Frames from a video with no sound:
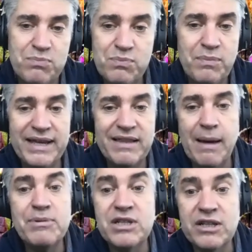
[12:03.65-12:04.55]
making that
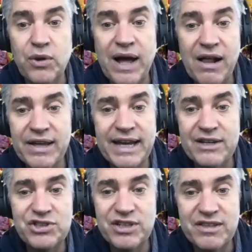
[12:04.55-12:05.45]
particular
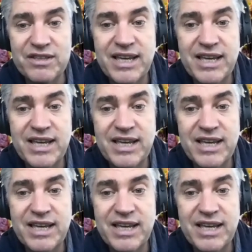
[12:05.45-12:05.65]
allegation in this